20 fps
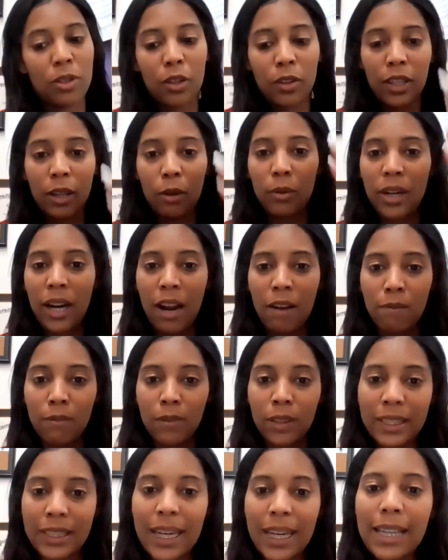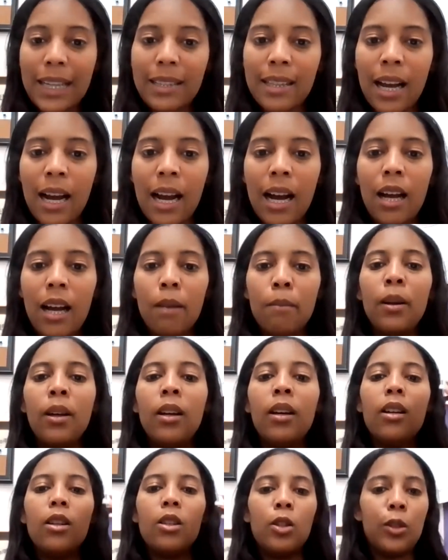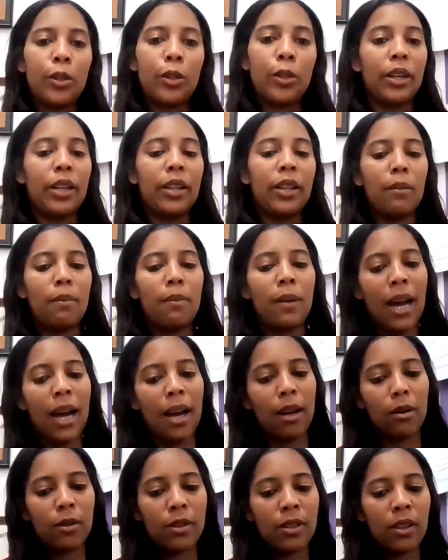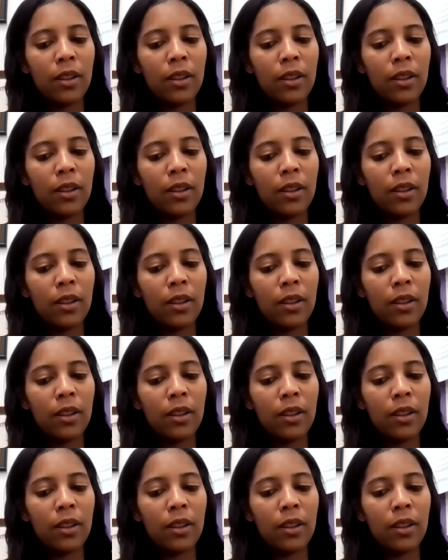so they would have more daytime during the battle.